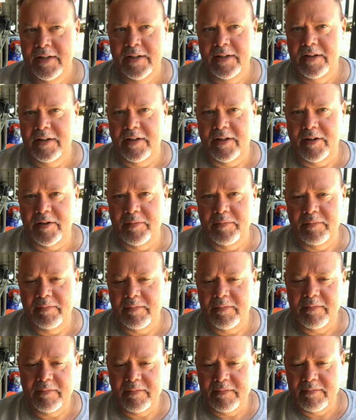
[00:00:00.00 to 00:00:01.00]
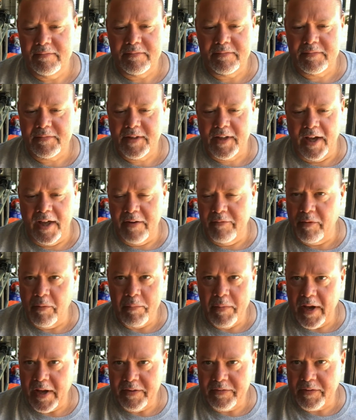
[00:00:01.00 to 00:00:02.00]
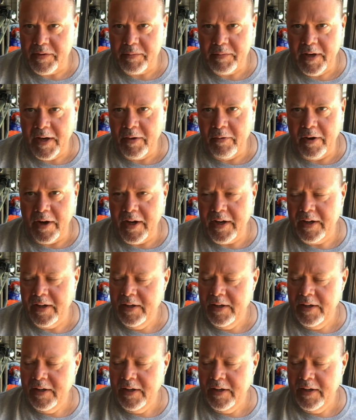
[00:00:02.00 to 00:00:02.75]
Kind of amazing. Anyway,